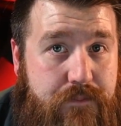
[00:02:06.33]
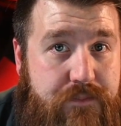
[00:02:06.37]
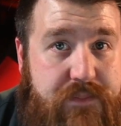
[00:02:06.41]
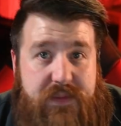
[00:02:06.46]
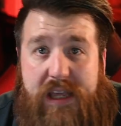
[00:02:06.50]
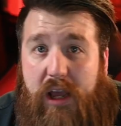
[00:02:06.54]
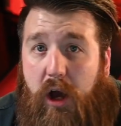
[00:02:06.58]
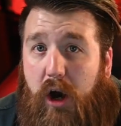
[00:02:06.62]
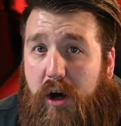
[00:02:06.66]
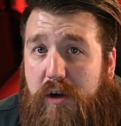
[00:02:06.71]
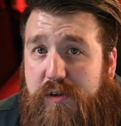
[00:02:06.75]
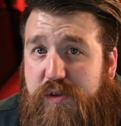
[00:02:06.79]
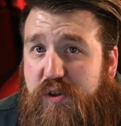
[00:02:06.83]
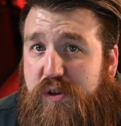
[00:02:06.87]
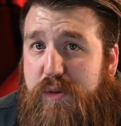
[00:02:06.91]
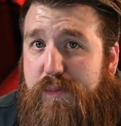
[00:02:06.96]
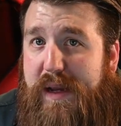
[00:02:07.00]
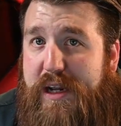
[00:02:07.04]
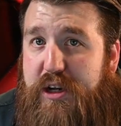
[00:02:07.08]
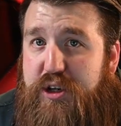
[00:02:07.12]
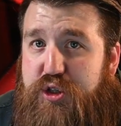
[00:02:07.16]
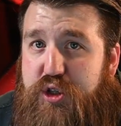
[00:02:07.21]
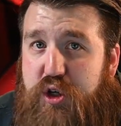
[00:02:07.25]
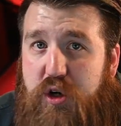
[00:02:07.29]
They also
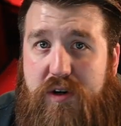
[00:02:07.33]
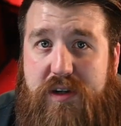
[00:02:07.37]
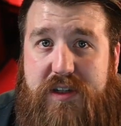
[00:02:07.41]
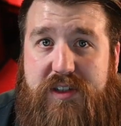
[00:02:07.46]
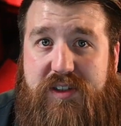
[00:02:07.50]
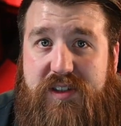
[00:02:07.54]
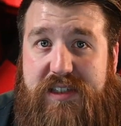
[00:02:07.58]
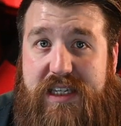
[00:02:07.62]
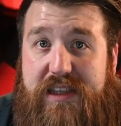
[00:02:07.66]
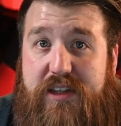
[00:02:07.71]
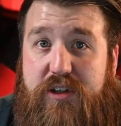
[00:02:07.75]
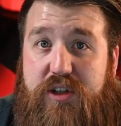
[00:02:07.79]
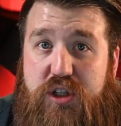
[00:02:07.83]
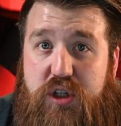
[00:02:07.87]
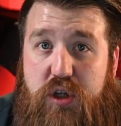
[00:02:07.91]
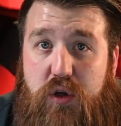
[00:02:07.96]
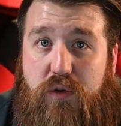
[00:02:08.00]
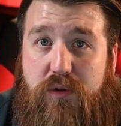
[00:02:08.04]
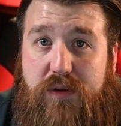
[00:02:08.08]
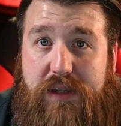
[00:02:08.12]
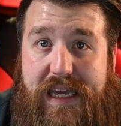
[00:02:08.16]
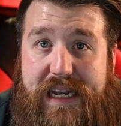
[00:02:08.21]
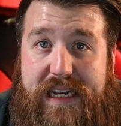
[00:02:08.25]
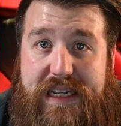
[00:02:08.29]
made sure to see the
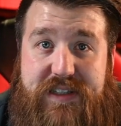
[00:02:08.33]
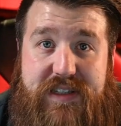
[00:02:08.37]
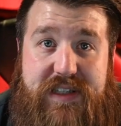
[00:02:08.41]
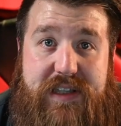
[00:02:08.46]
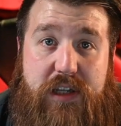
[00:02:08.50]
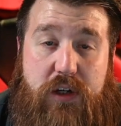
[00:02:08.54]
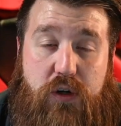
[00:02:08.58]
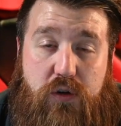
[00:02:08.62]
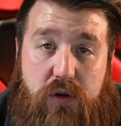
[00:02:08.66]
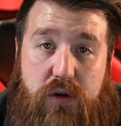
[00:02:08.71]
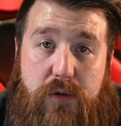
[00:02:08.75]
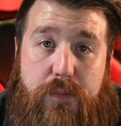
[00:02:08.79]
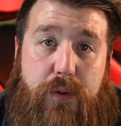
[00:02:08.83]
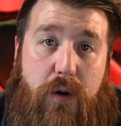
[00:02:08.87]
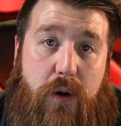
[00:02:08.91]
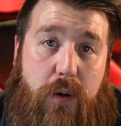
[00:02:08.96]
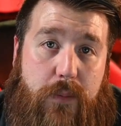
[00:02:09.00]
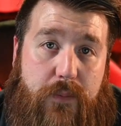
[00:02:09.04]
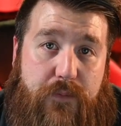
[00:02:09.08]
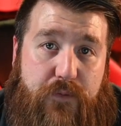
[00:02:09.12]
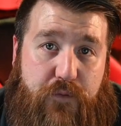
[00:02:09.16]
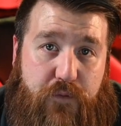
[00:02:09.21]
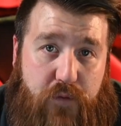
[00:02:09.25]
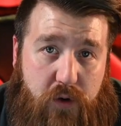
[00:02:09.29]
two ladies in the group
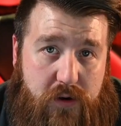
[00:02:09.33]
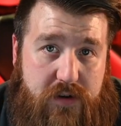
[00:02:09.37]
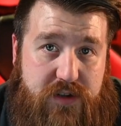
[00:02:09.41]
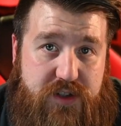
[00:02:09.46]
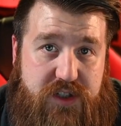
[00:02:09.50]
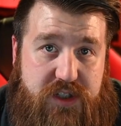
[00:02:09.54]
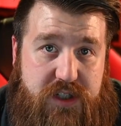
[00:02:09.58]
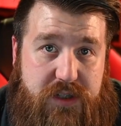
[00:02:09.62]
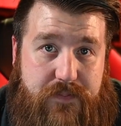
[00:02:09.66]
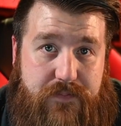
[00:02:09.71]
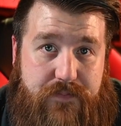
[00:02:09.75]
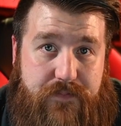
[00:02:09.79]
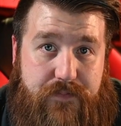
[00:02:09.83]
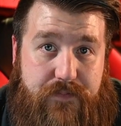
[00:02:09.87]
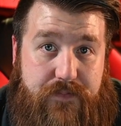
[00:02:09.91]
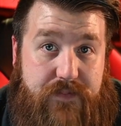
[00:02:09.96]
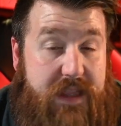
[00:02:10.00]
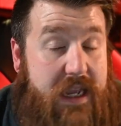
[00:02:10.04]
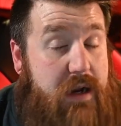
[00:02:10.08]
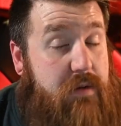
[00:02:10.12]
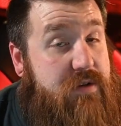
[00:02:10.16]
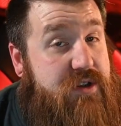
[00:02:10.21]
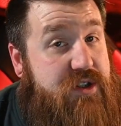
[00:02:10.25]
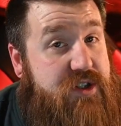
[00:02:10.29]
home first.
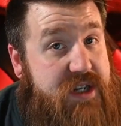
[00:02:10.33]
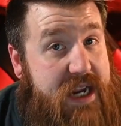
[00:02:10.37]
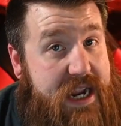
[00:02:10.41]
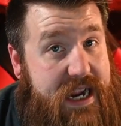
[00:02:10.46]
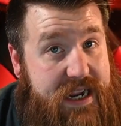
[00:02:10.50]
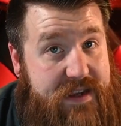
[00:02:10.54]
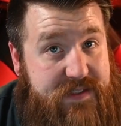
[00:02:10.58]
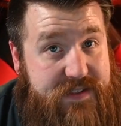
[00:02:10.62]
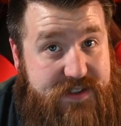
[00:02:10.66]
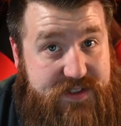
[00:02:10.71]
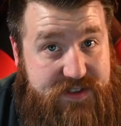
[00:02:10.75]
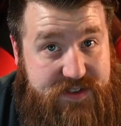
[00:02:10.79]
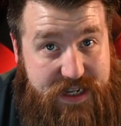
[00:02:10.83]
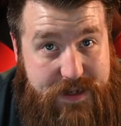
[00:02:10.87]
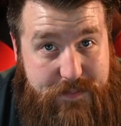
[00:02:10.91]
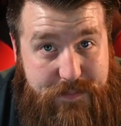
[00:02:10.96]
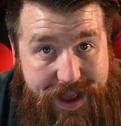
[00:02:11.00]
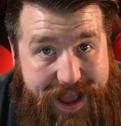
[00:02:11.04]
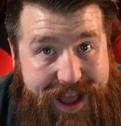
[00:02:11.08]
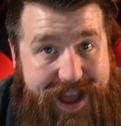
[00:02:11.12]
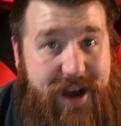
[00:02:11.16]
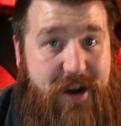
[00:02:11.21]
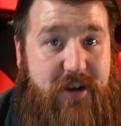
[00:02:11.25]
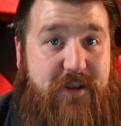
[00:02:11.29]
They were staying at the same
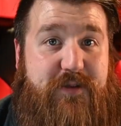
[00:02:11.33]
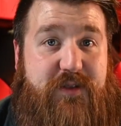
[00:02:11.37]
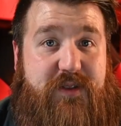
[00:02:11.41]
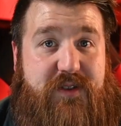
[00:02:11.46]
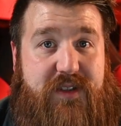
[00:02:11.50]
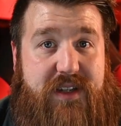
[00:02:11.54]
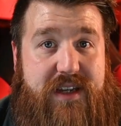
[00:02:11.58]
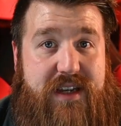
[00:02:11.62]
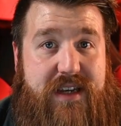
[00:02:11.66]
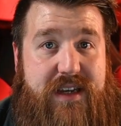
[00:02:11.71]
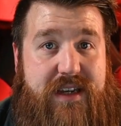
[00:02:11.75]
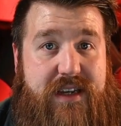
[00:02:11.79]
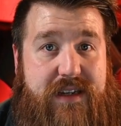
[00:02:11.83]
house.